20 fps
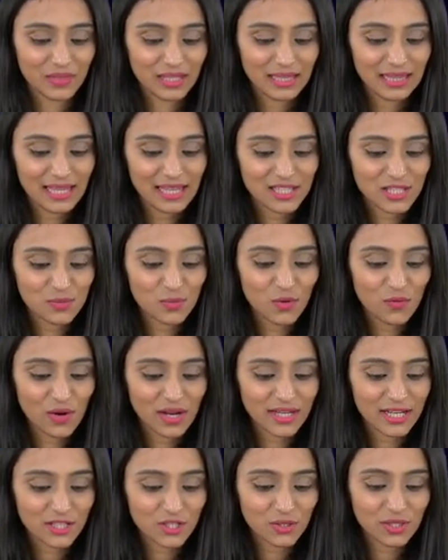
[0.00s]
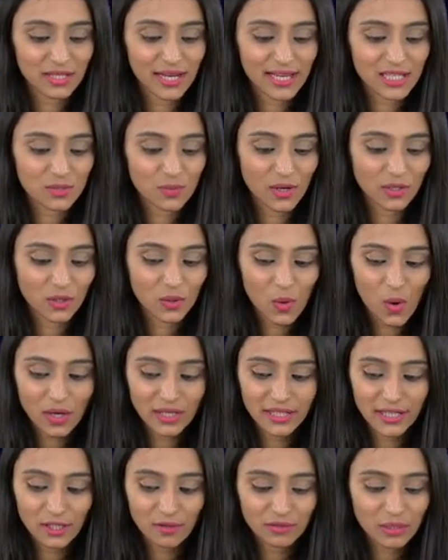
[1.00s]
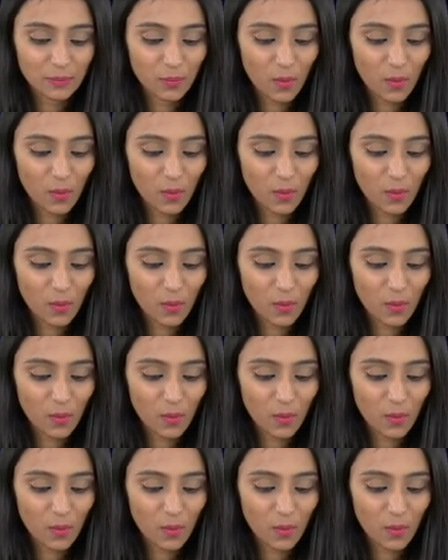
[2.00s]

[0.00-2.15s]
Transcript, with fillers: Let's move ahead to the next one. Coordinate of the